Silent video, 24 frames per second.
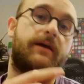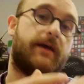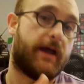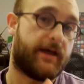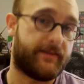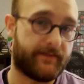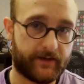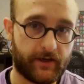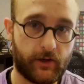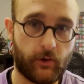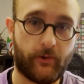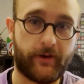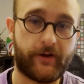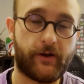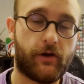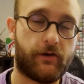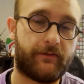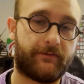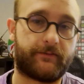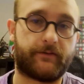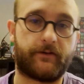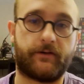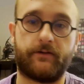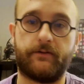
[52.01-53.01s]
and then going
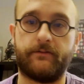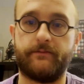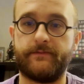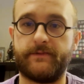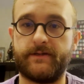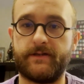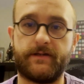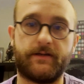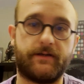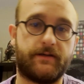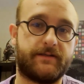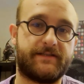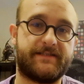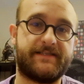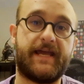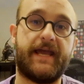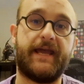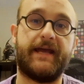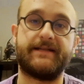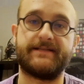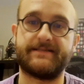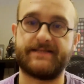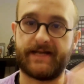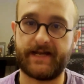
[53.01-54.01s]
over the
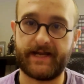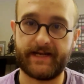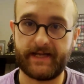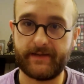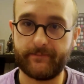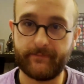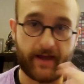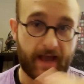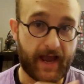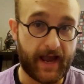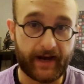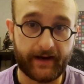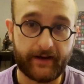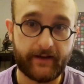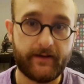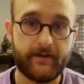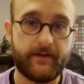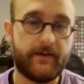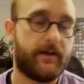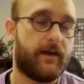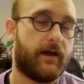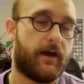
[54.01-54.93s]
scans that I get back,